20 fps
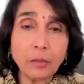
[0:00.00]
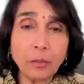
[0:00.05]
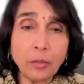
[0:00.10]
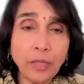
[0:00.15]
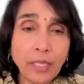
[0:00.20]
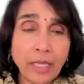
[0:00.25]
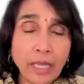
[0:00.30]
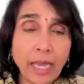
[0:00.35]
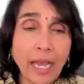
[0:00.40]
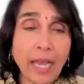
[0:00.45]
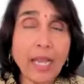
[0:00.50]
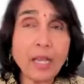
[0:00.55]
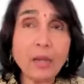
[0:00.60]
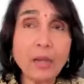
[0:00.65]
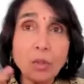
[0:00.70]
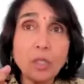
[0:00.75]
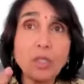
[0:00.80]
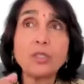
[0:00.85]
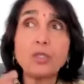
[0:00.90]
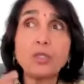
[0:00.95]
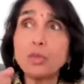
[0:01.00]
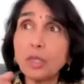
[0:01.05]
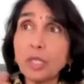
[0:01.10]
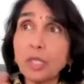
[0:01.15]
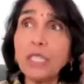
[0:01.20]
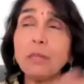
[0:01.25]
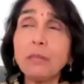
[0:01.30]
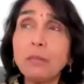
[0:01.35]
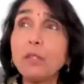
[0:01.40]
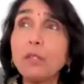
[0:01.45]
we had was to
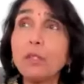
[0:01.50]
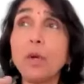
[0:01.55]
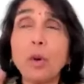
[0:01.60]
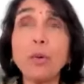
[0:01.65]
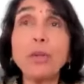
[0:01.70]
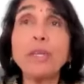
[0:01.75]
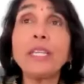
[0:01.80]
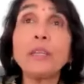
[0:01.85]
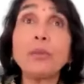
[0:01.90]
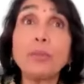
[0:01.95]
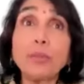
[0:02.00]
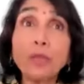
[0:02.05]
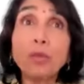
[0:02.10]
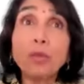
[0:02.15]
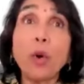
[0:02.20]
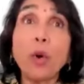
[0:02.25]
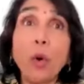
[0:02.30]
keep going with